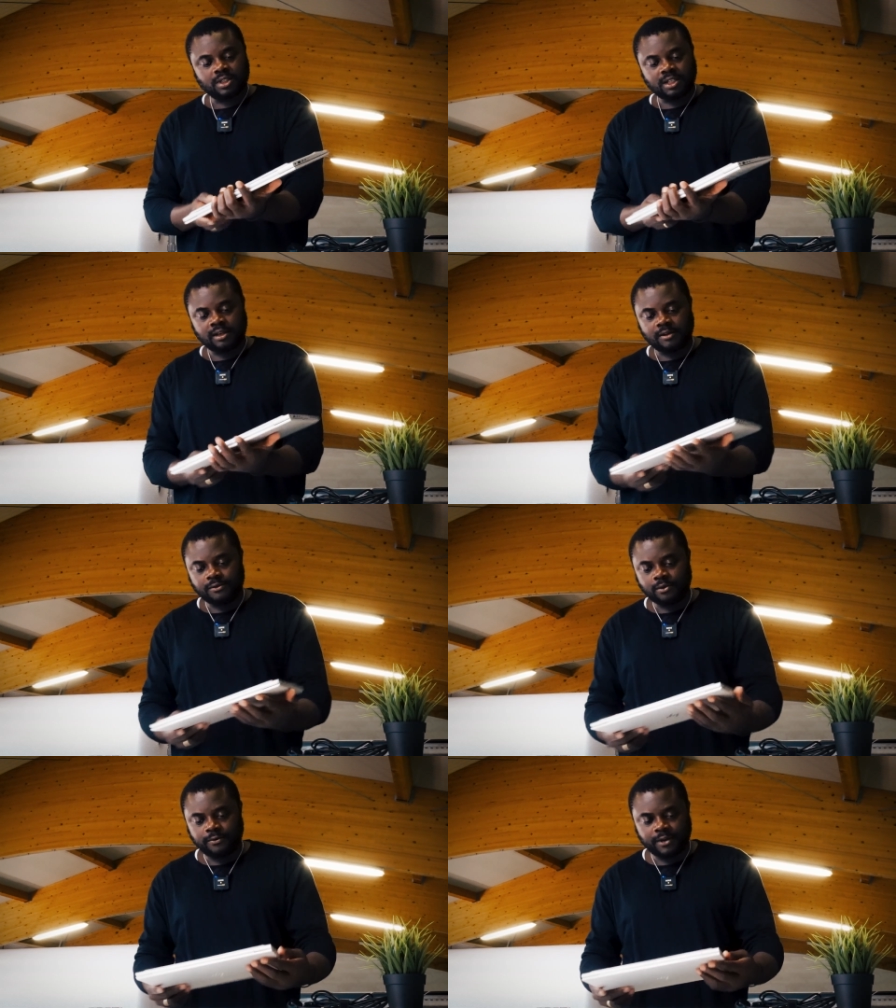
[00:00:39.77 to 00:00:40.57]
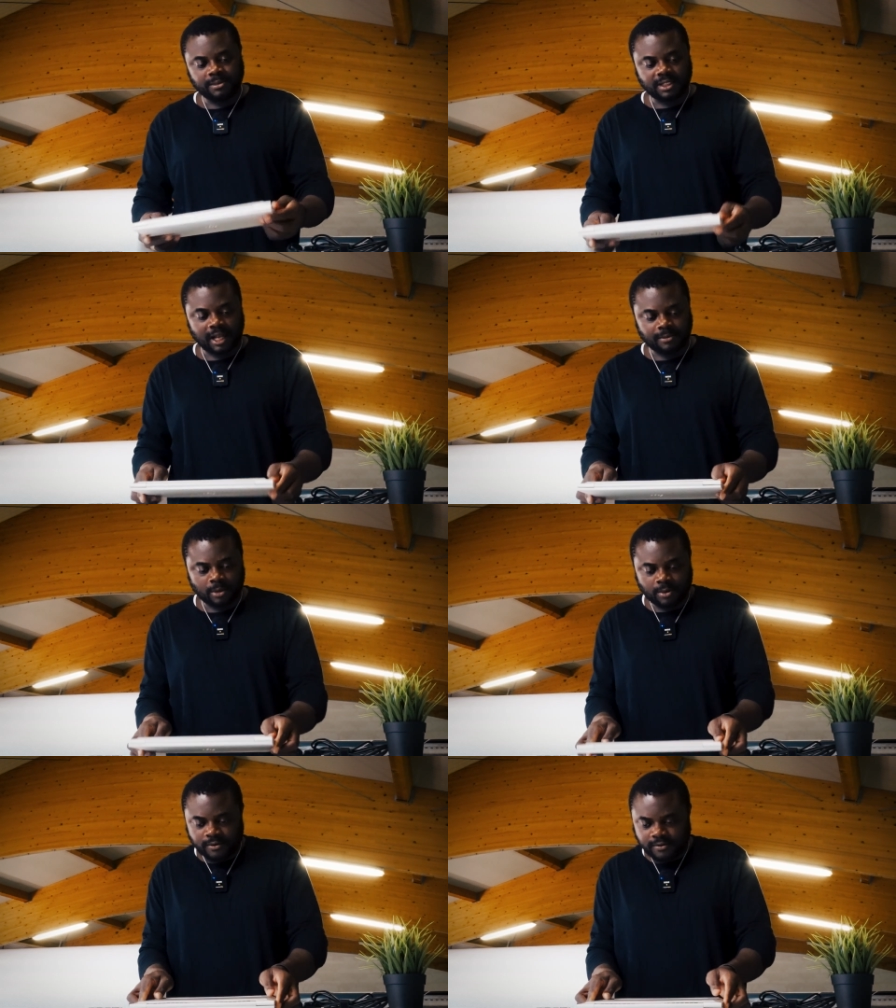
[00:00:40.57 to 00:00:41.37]
See, if you flip this
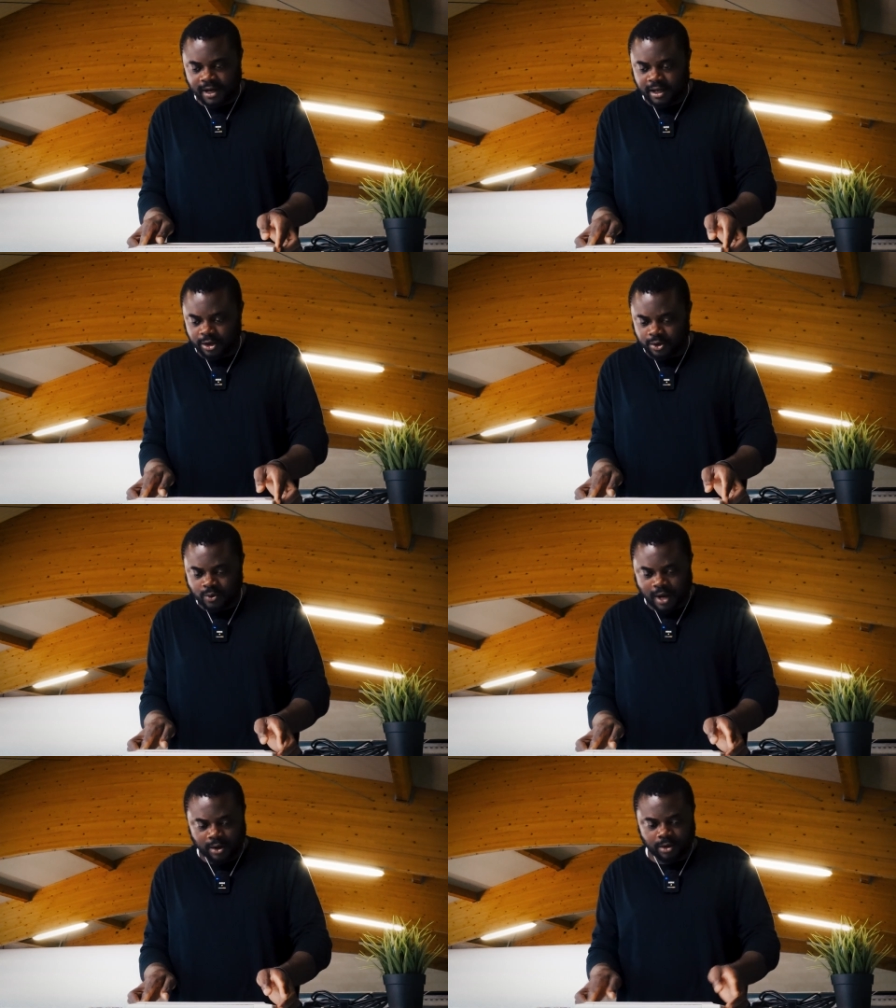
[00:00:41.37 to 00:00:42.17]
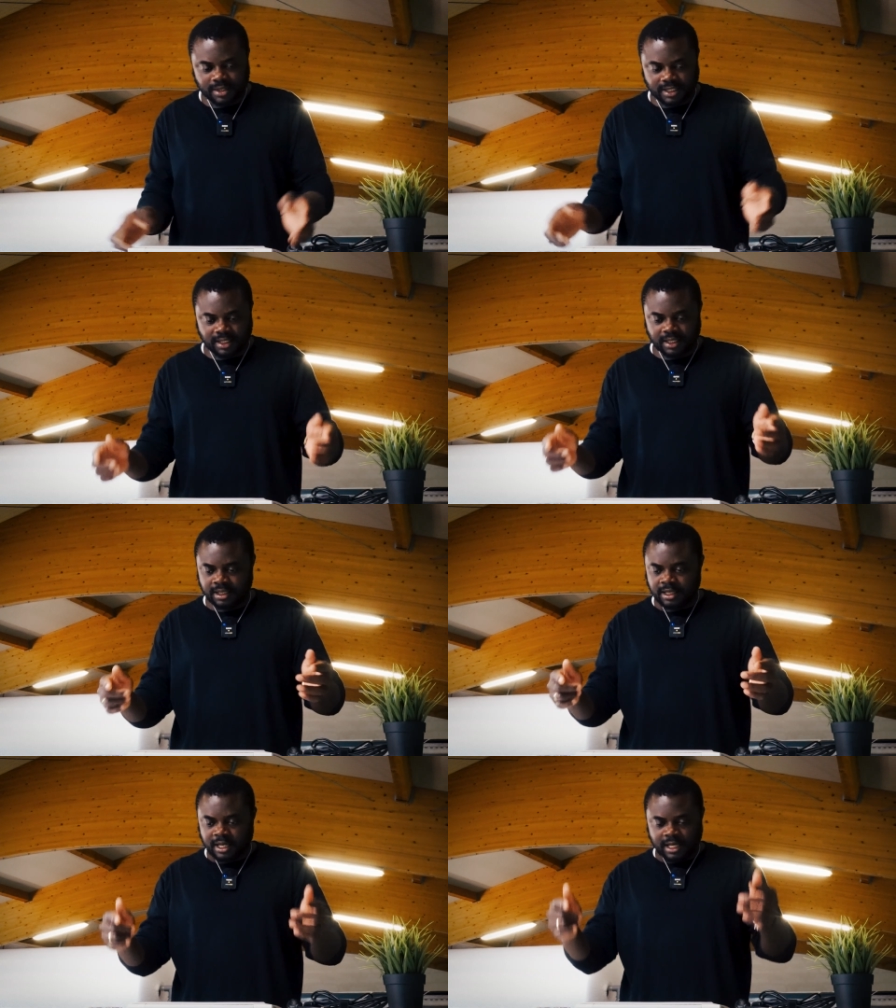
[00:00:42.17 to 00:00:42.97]
laptop over, you are going to be seeing